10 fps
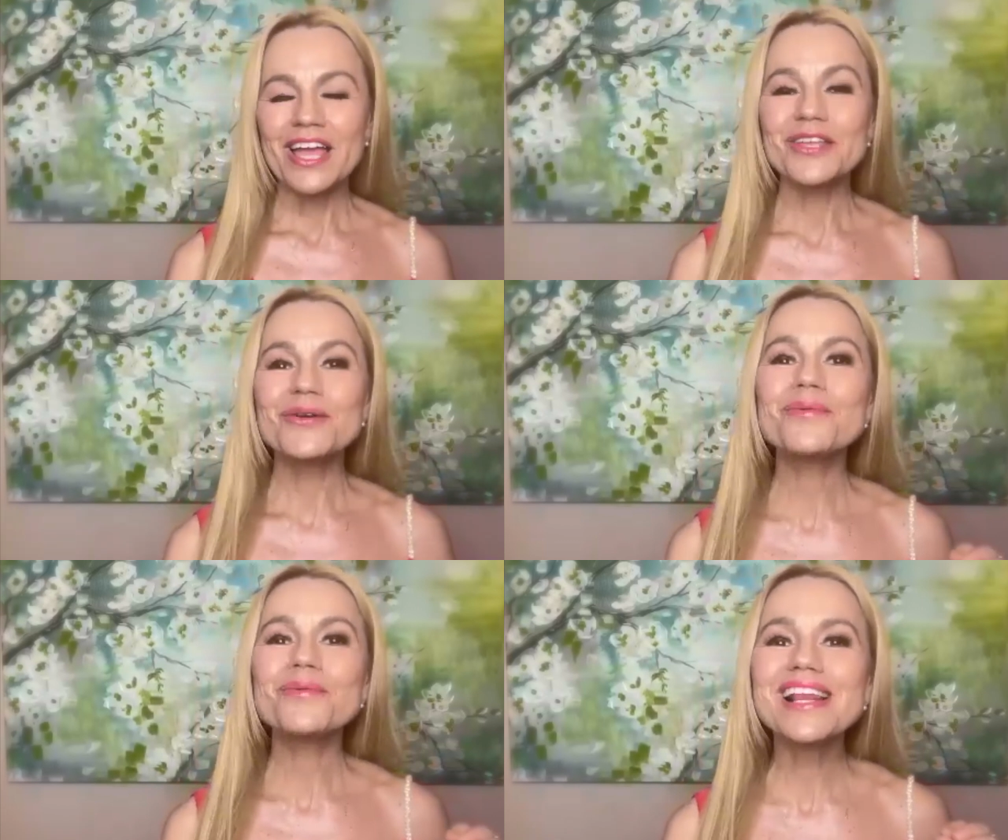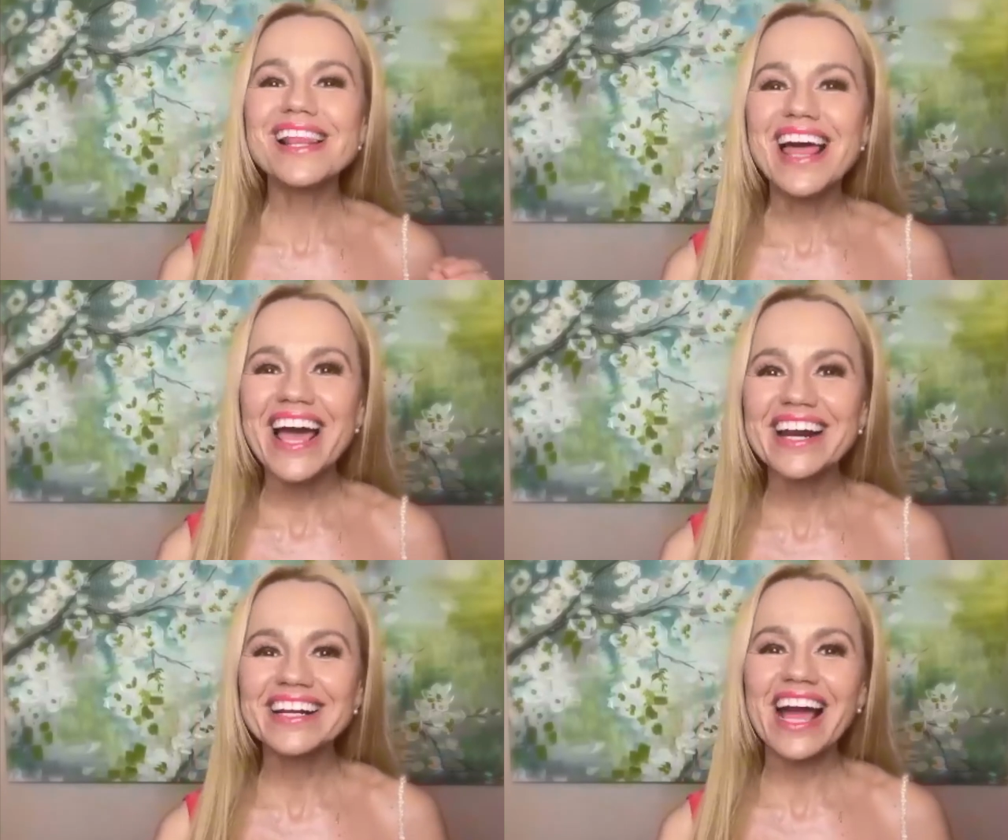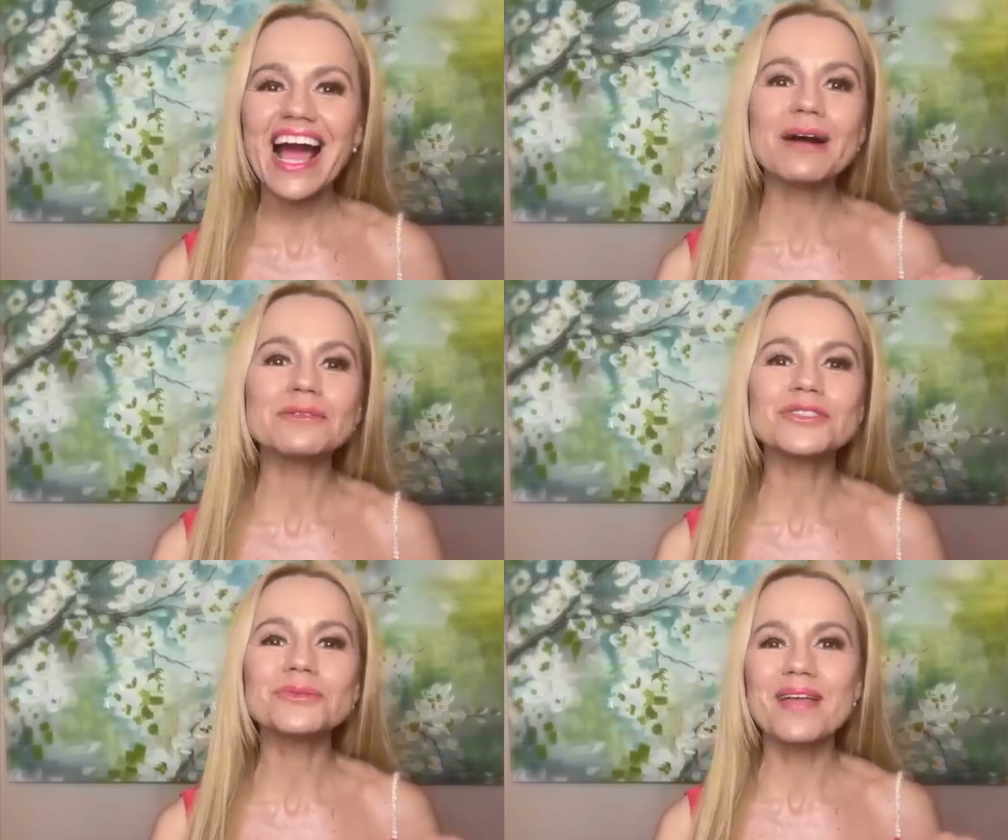You will learn how
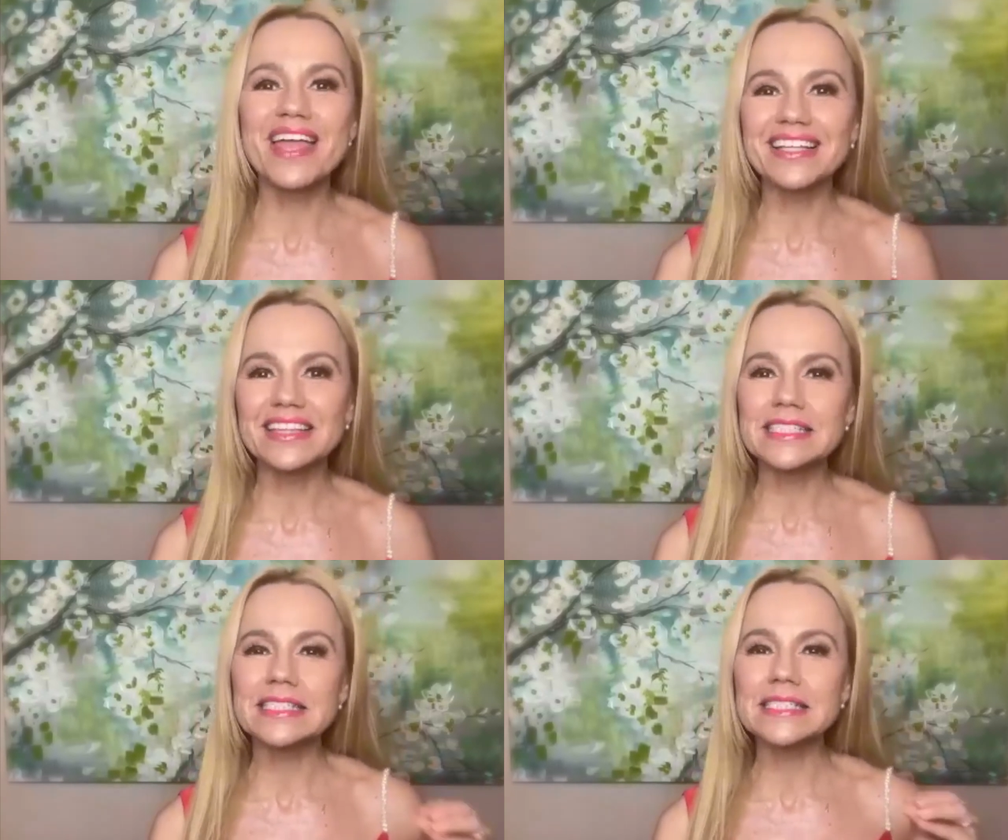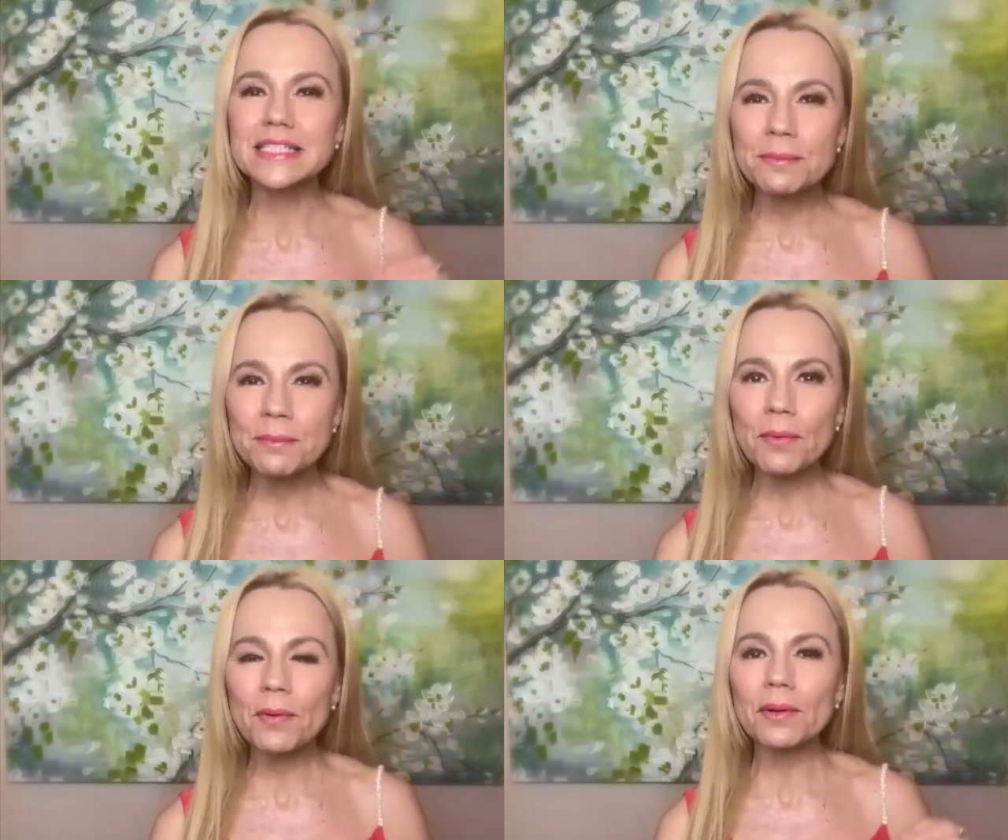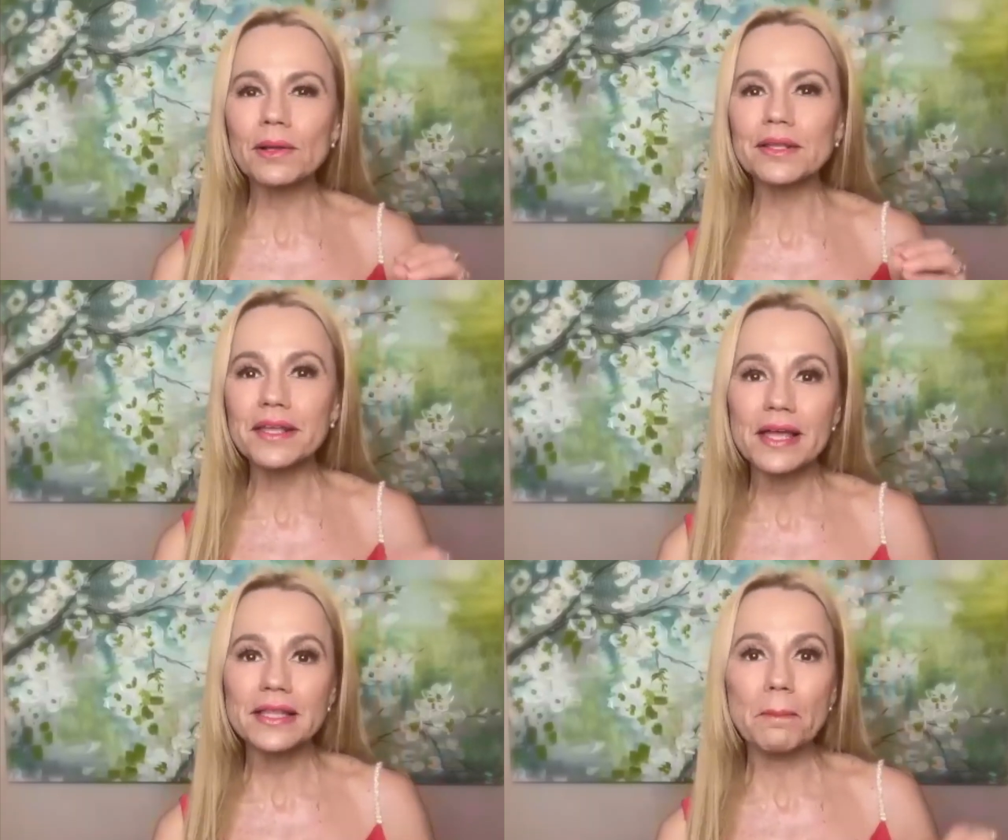to make the simple
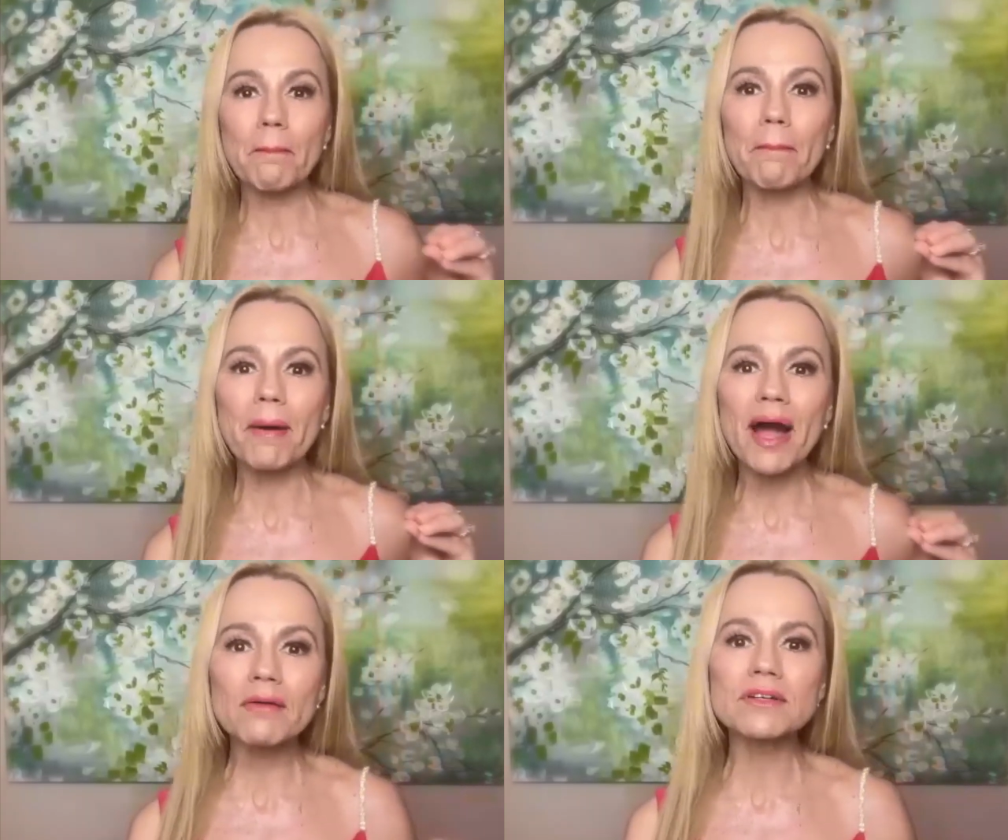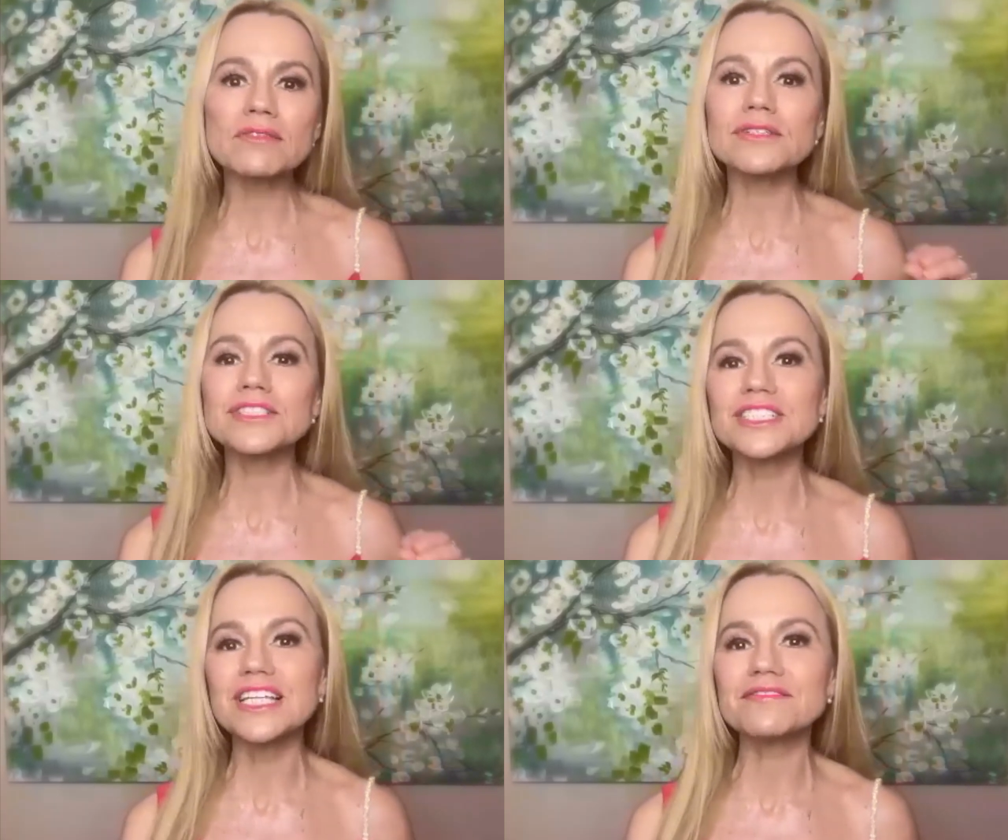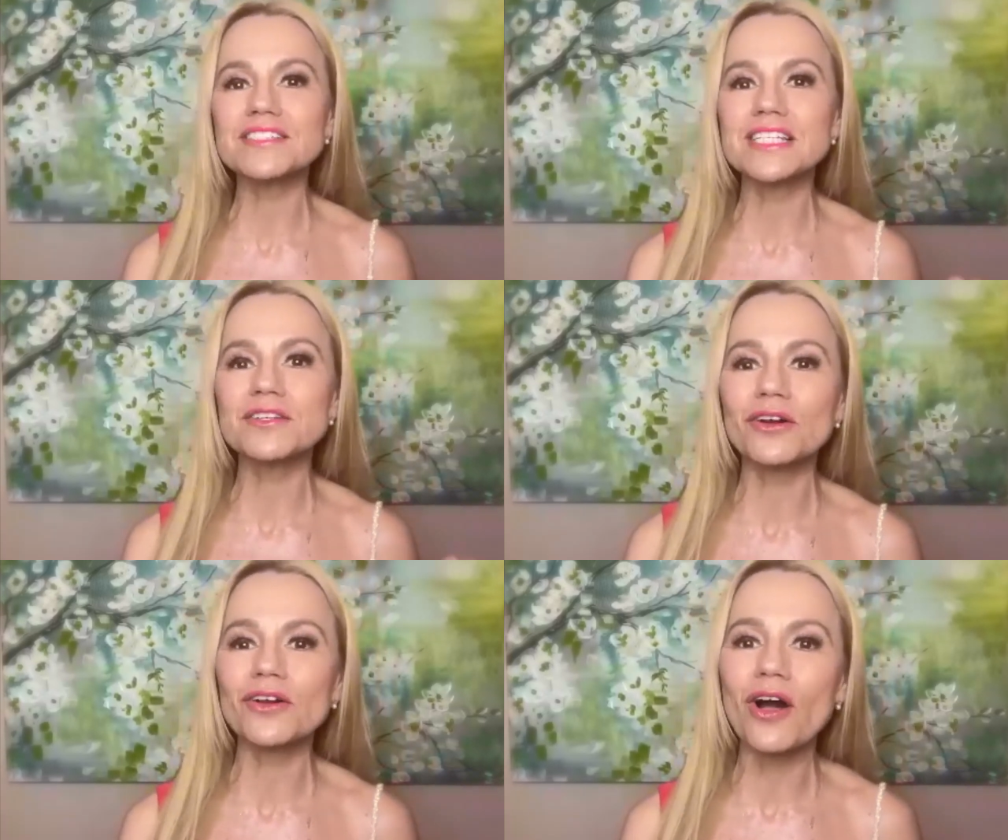yet powerful shifts in
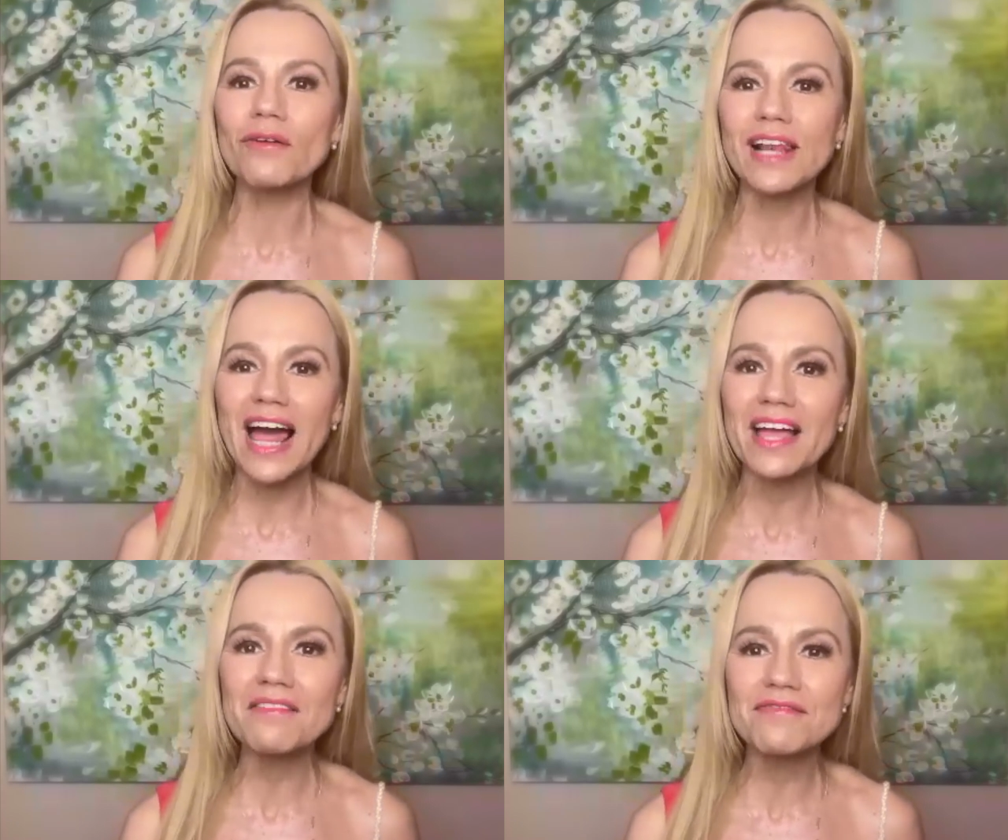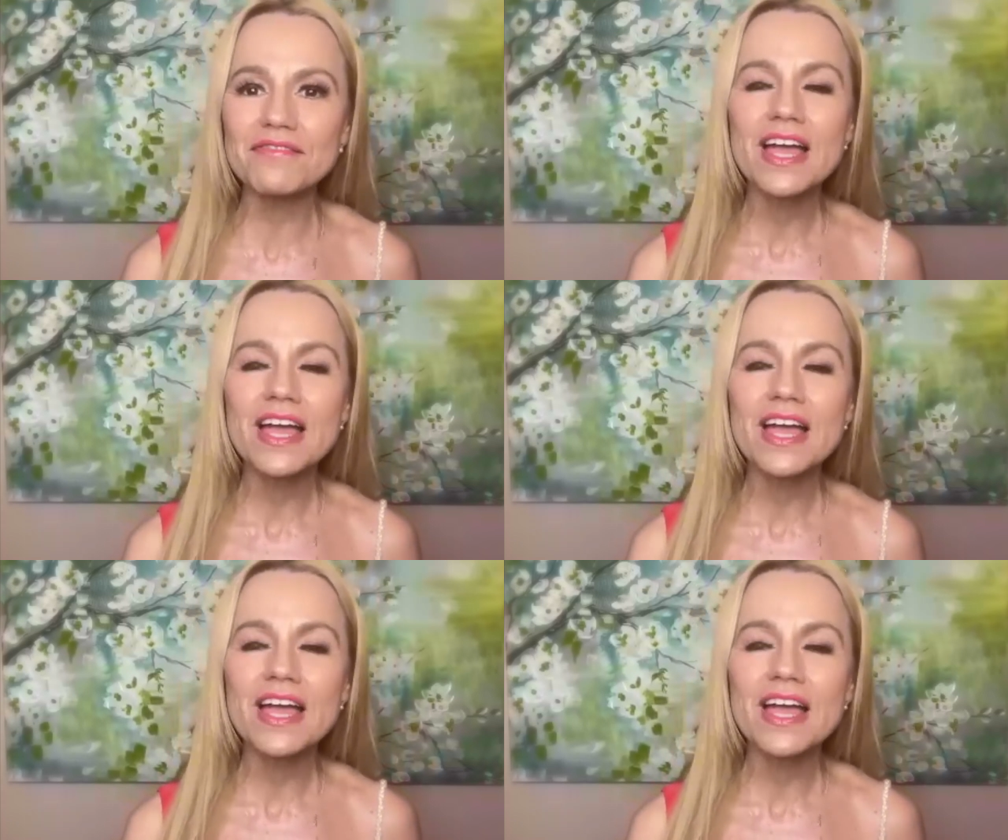your love life